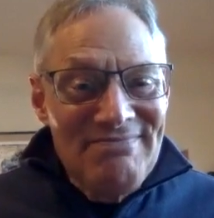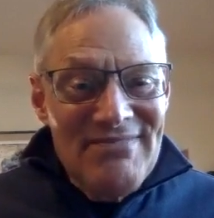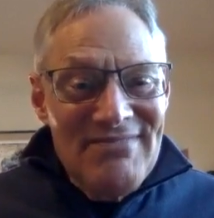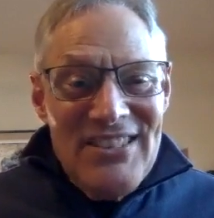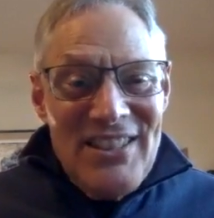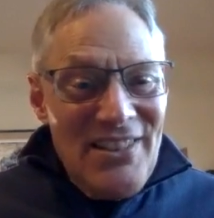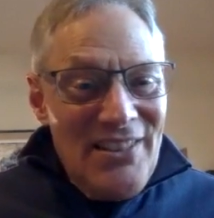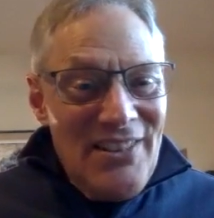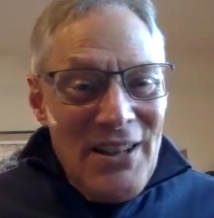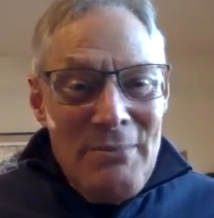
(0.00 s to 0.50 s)

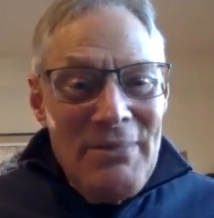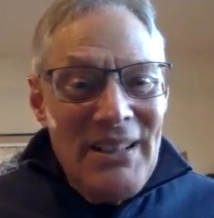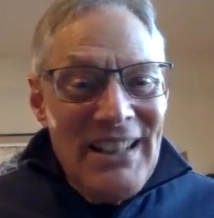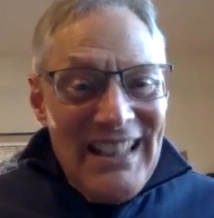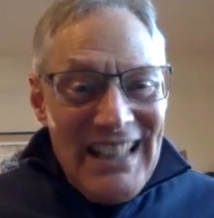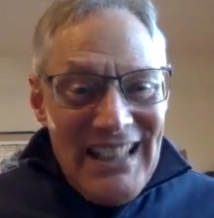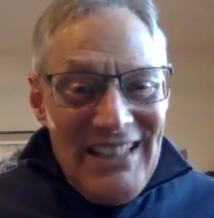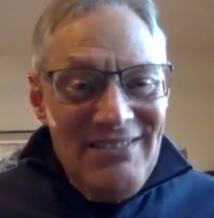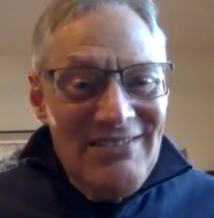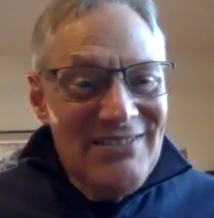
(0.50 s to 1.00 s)
Sorry,
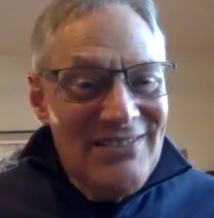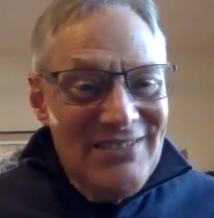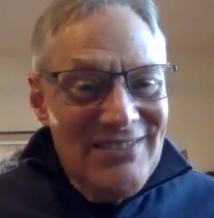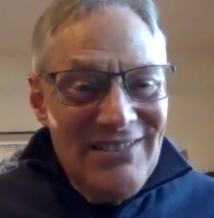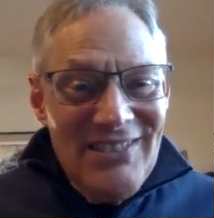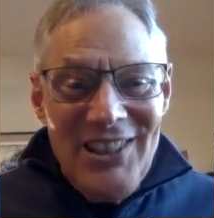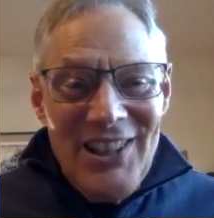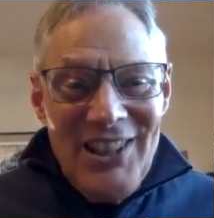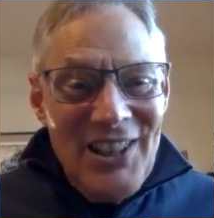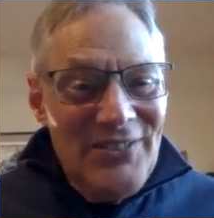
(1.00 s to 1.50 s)
buddy.
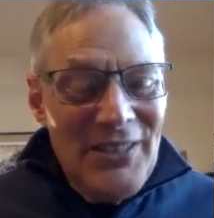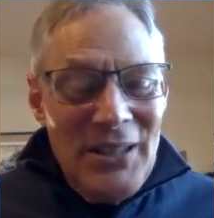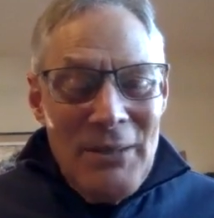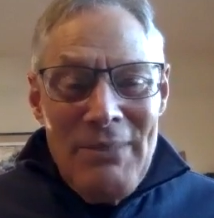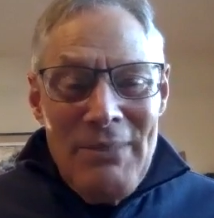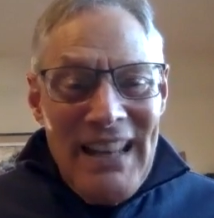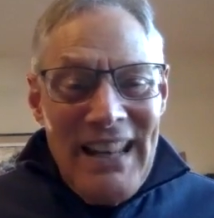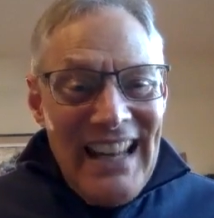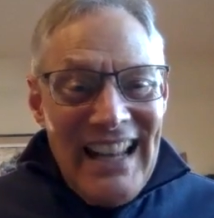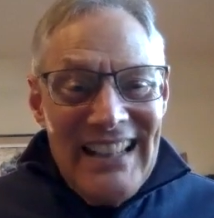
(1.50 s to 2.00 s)
Awfully
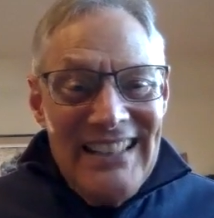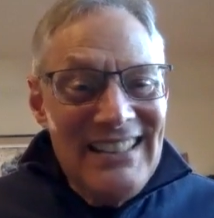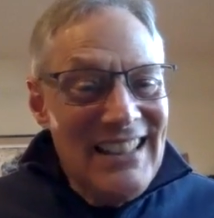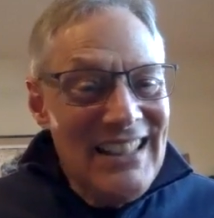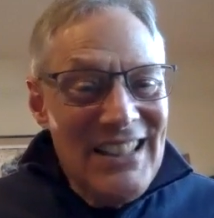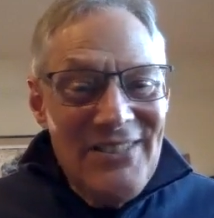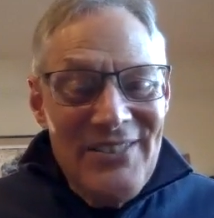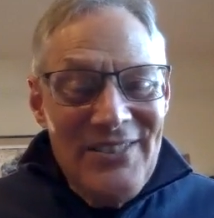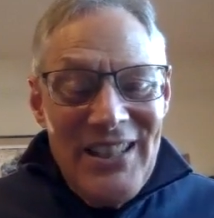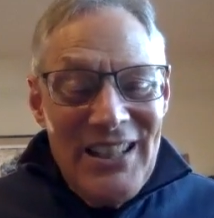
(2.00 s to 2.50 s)
bad.
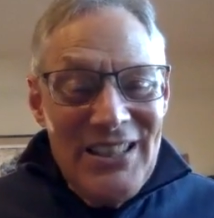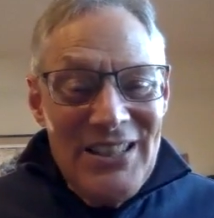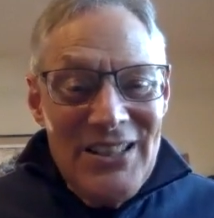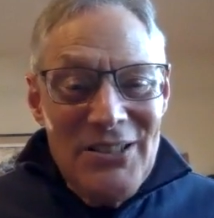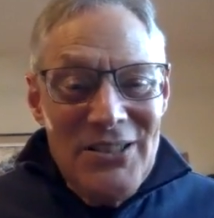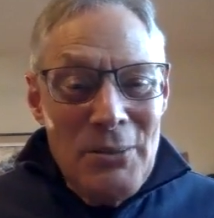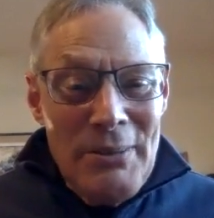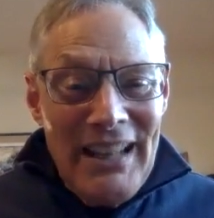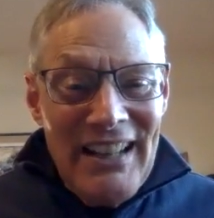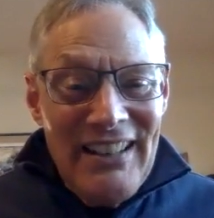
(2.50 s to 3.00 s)
Nothing we can
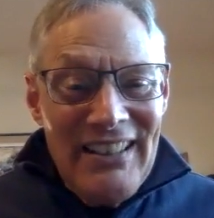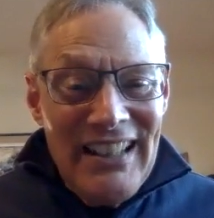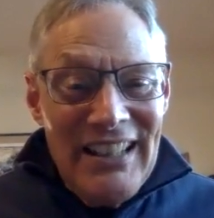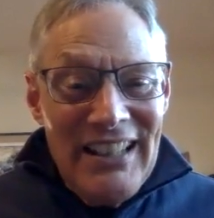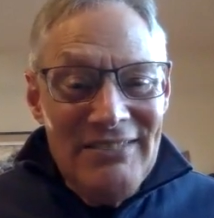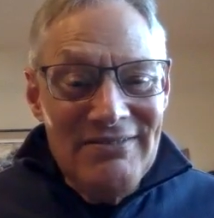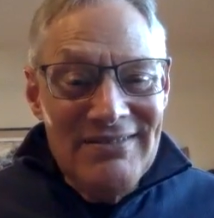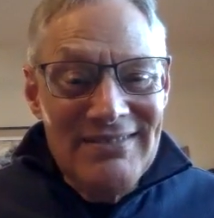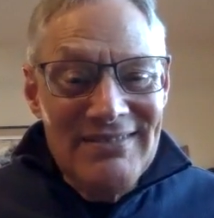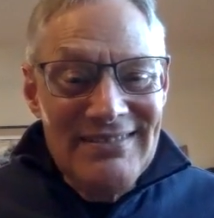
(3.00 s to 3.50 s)
do about it.
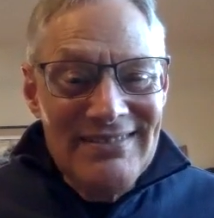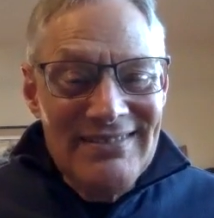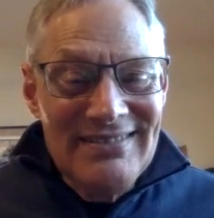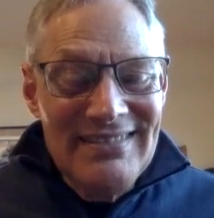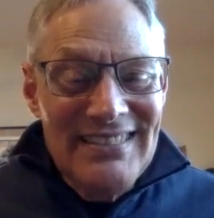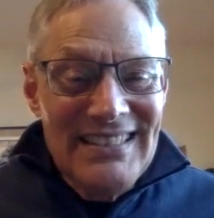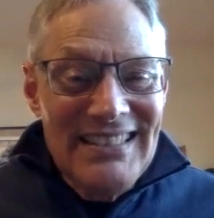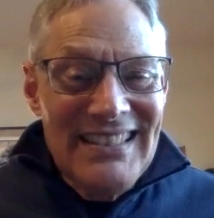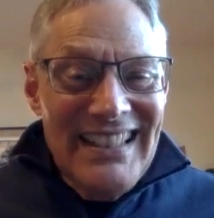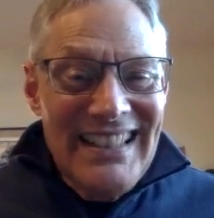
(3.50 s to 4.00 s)

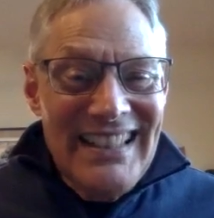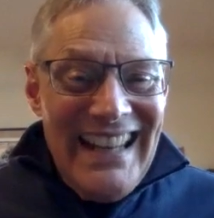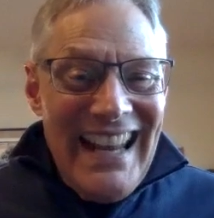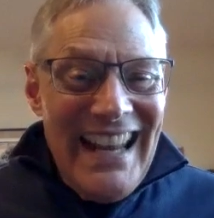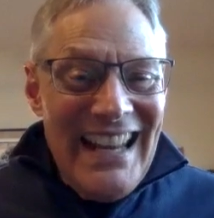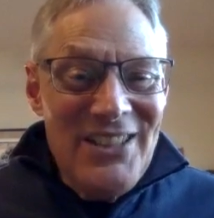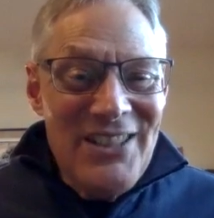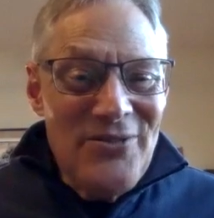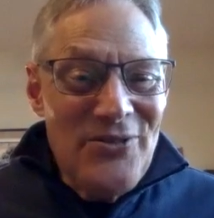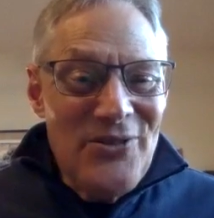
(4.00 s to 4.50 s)

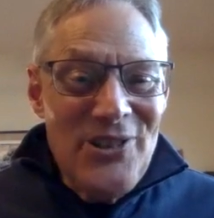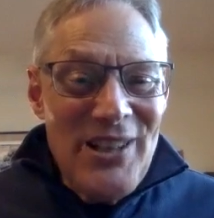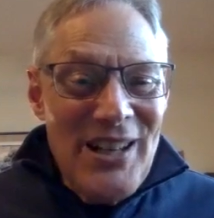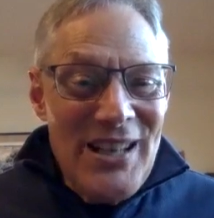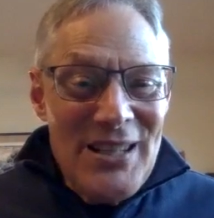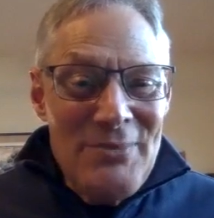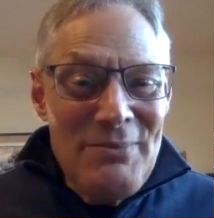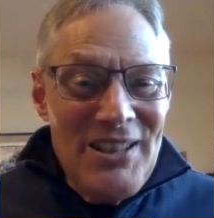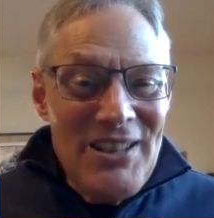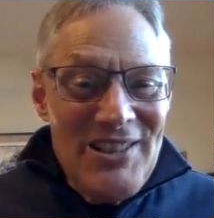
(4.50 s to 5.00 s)
End of
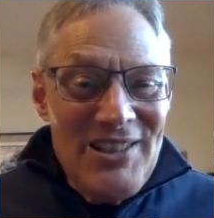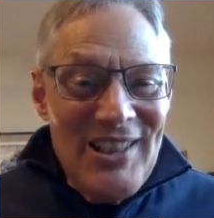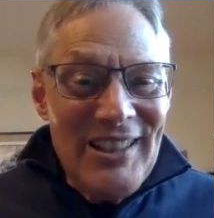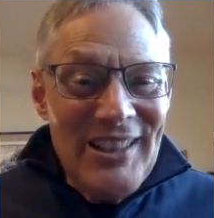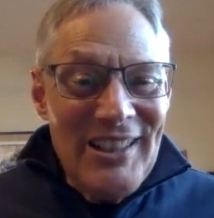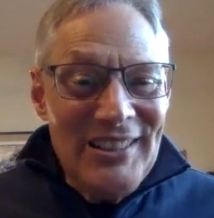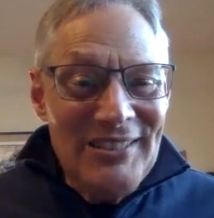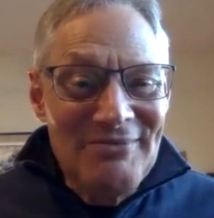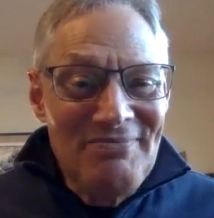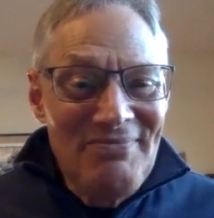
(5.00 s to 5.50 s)

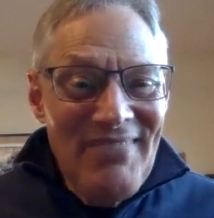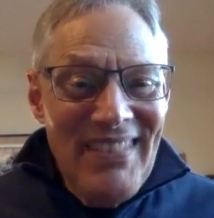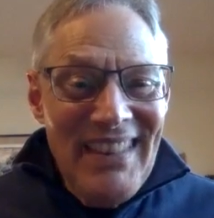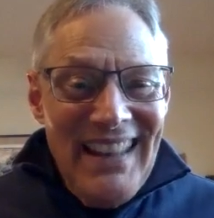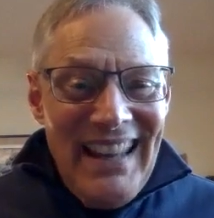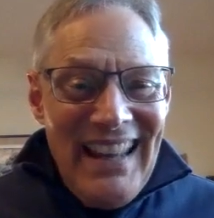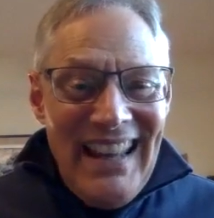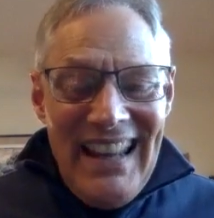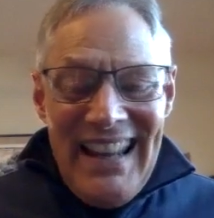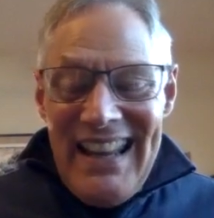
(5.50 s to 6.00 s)
transmission.
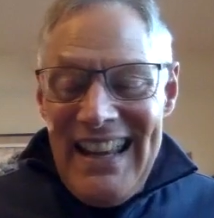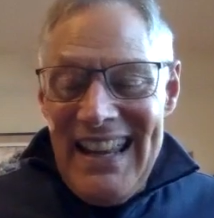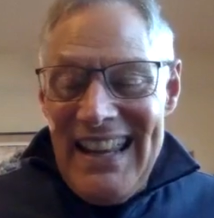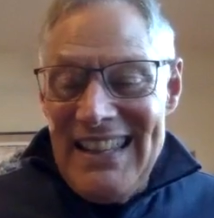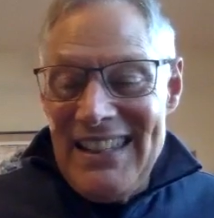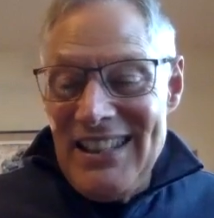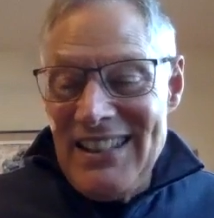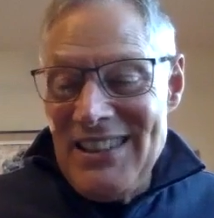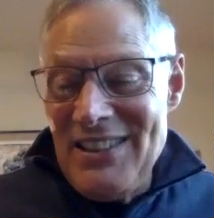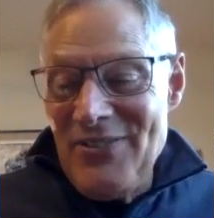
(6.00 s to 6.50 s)

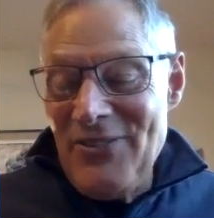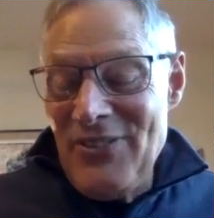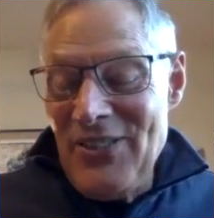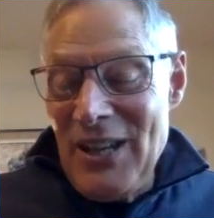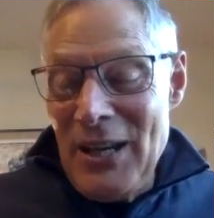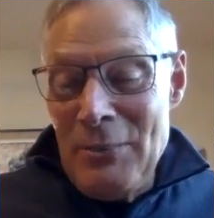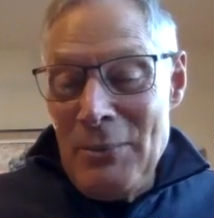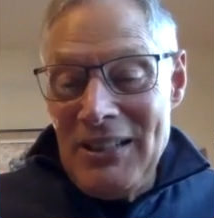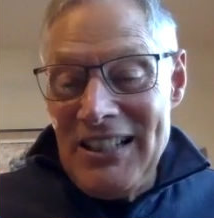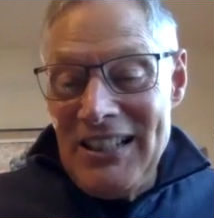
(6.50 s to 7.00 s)
And the
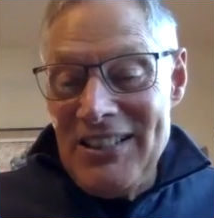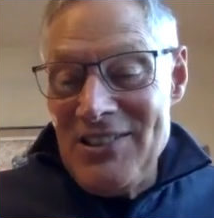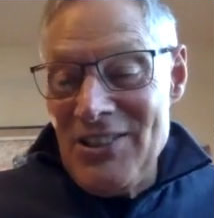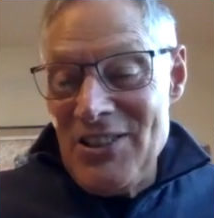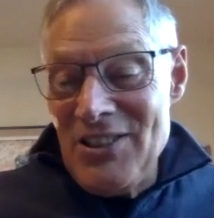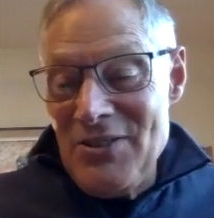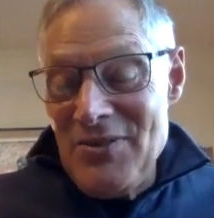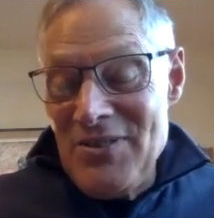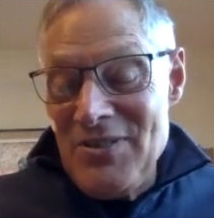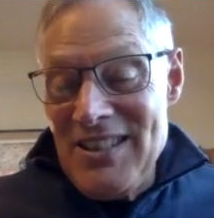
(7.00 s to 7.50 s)
family, of
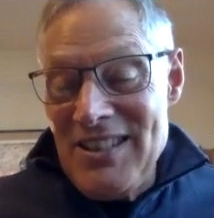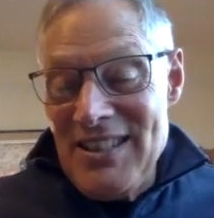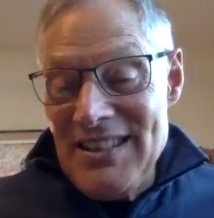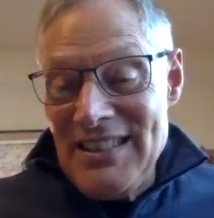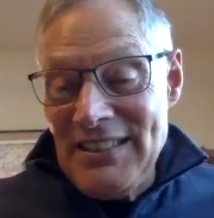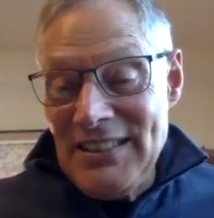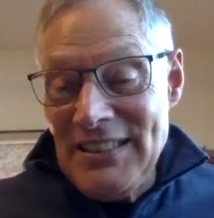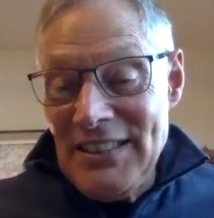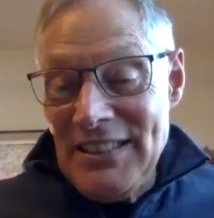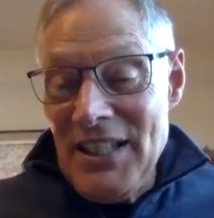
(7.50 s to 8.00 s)
course, was just
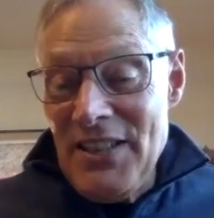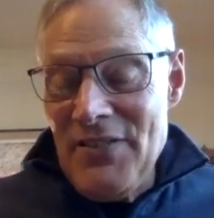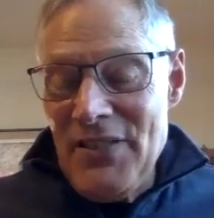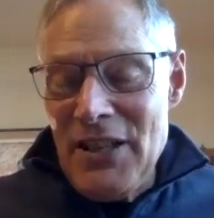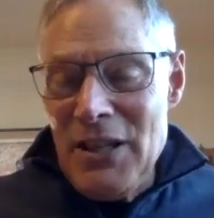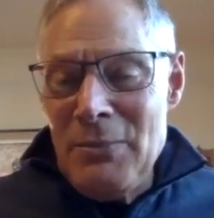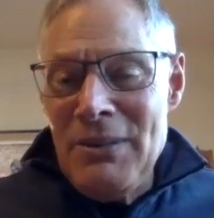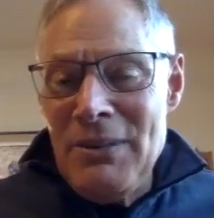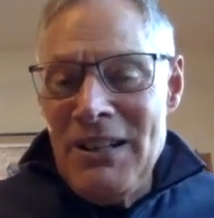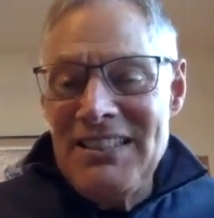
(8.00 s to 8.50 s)

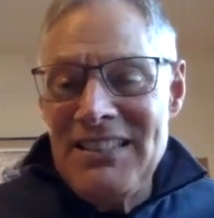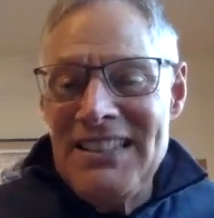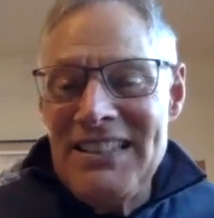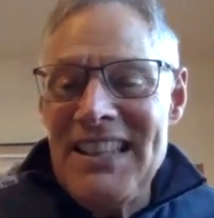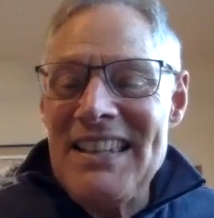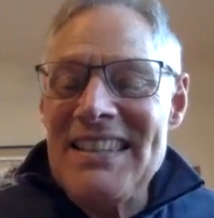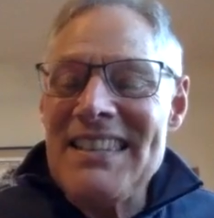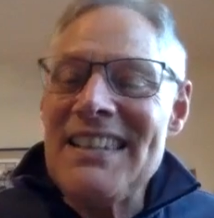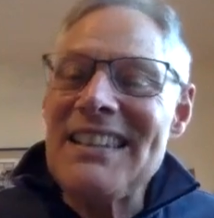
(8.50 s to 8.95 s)
livid about this.